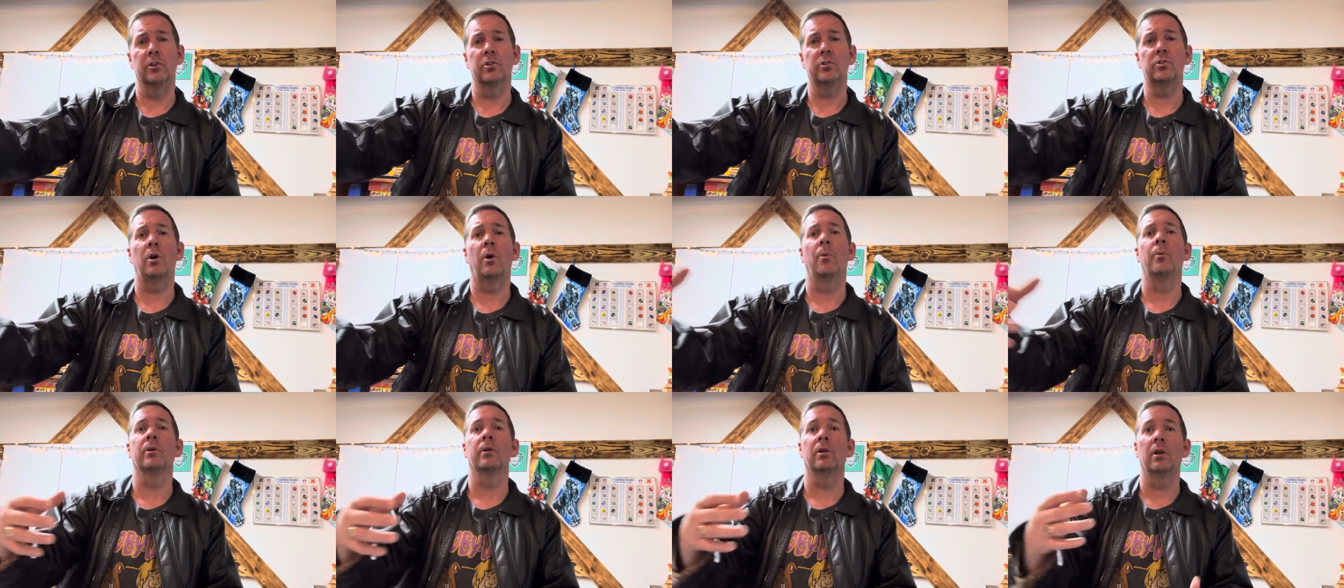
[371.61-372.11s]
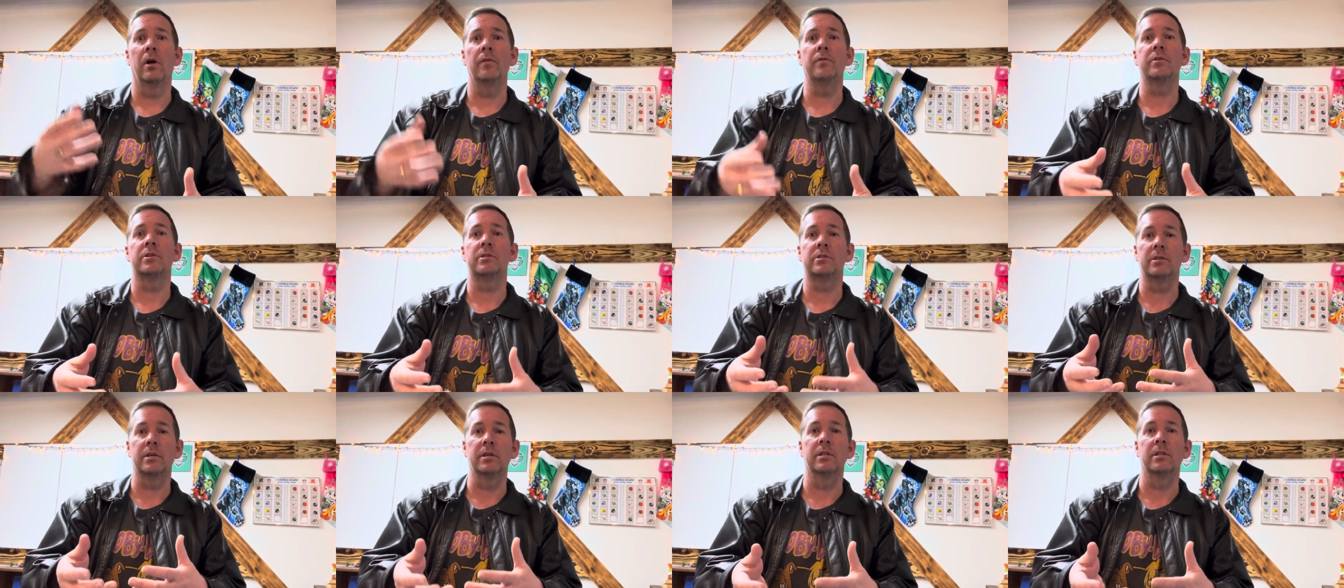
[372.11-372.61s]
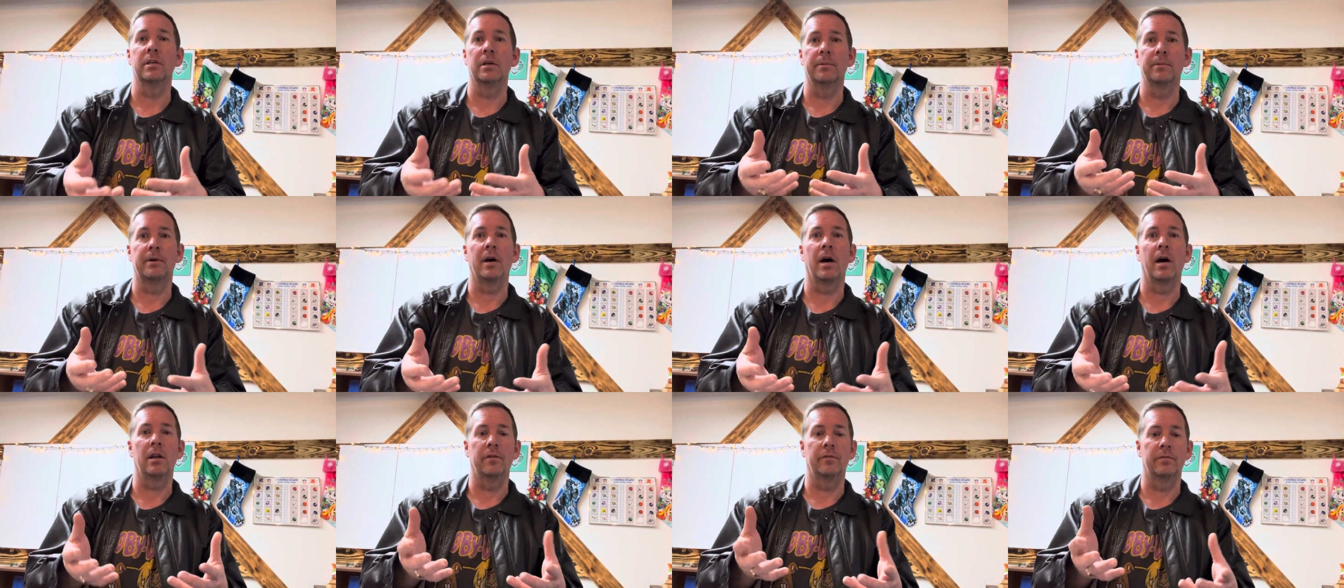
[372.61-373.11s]
So I would love to see them
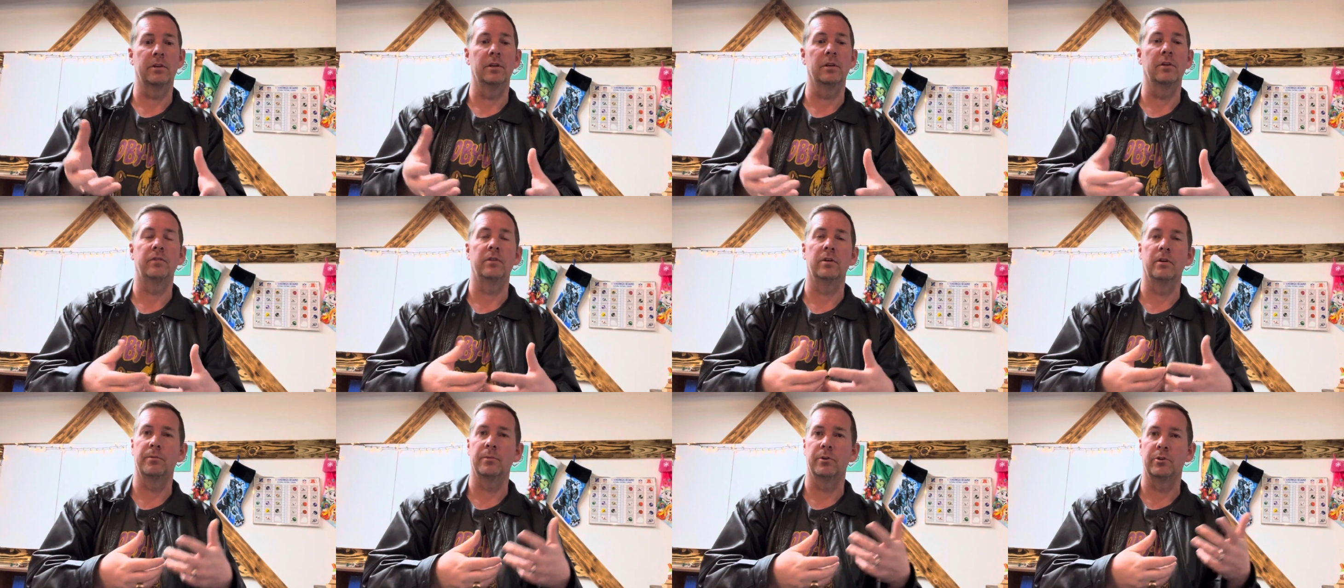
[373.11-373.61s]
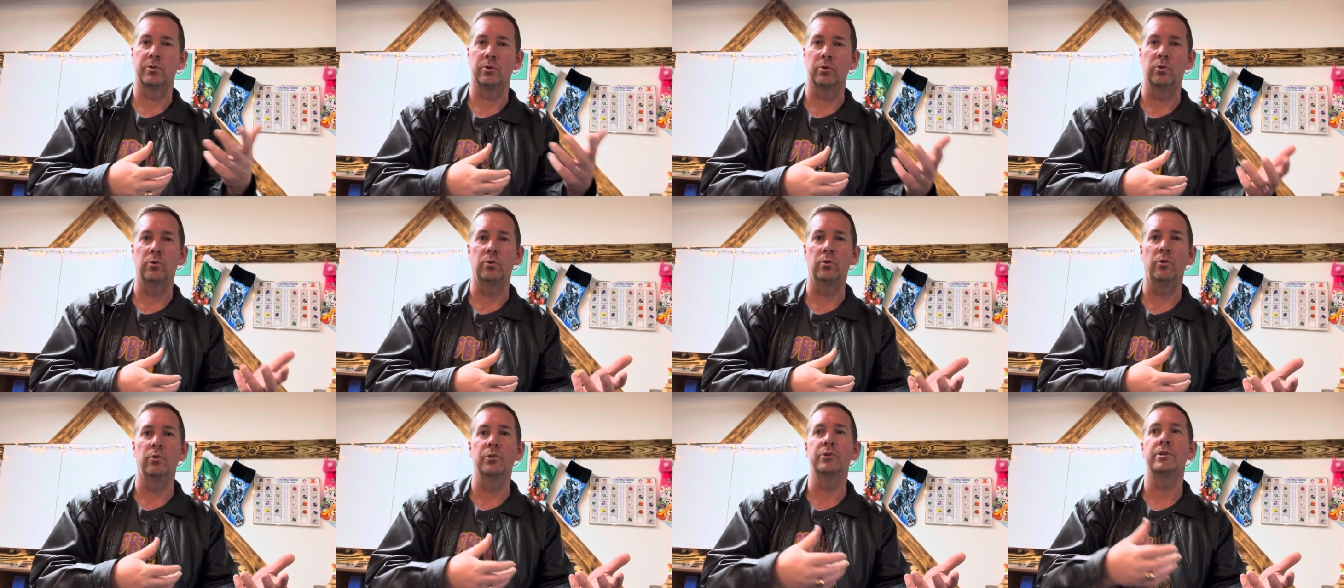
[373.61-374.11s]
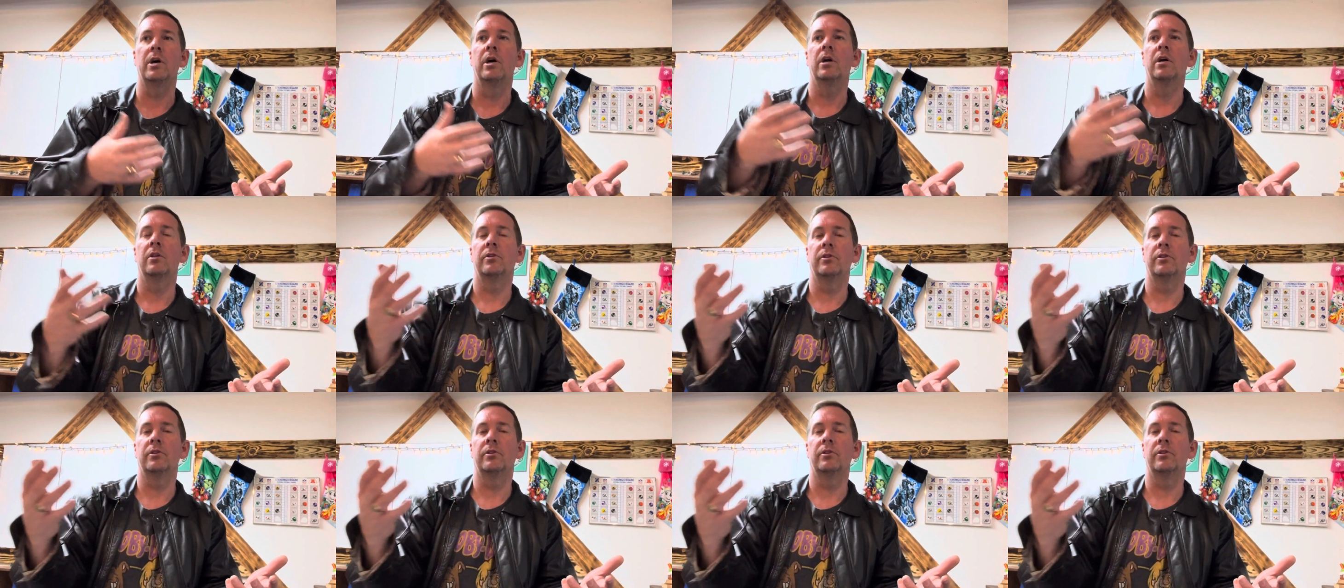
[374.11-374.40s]
kind of give him the tools,